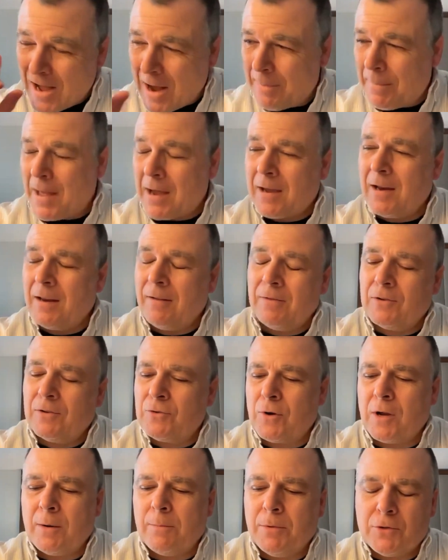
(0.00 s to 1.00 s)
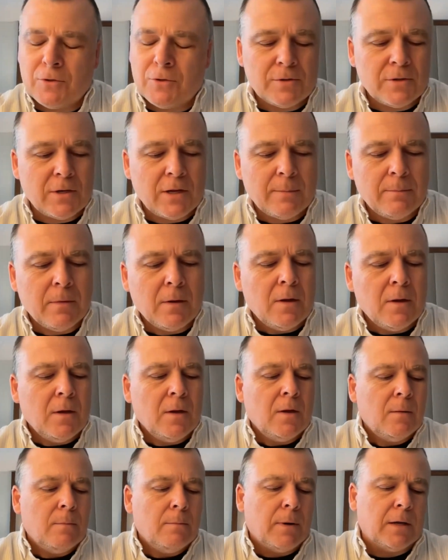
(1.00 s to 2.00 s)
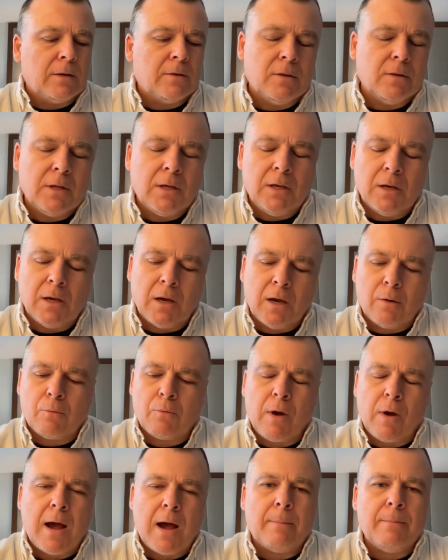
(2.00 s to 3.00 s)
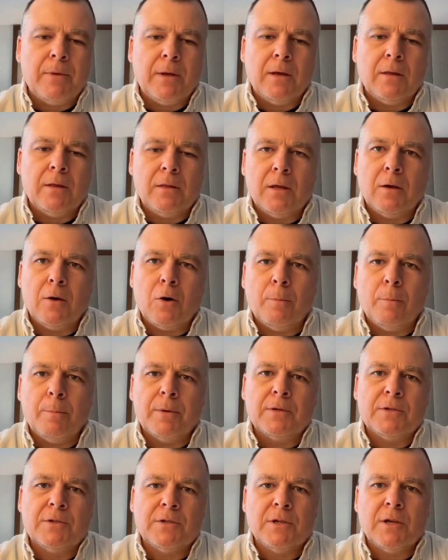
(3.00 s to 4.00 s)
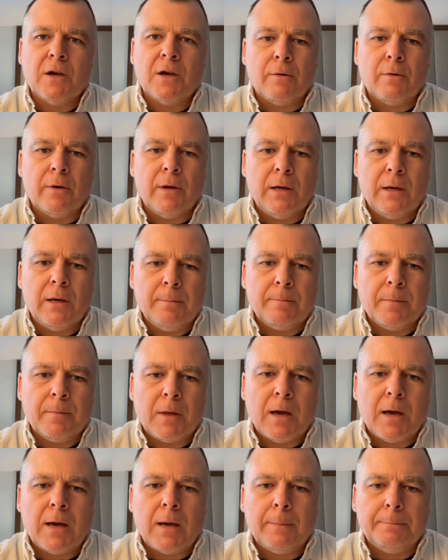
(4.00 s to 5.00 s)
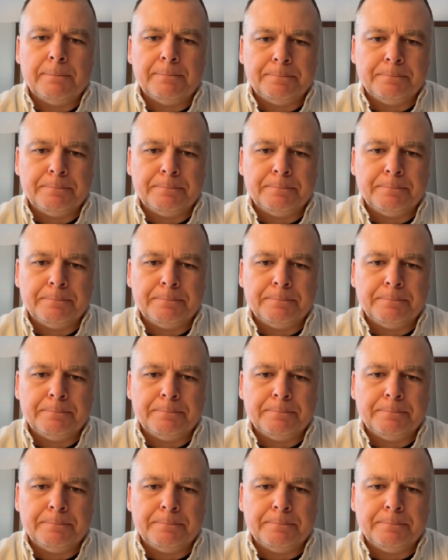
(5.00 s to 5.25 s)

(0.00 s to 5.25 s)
not gonna even try to butcher his name, but the Rob, the Open CRE guy.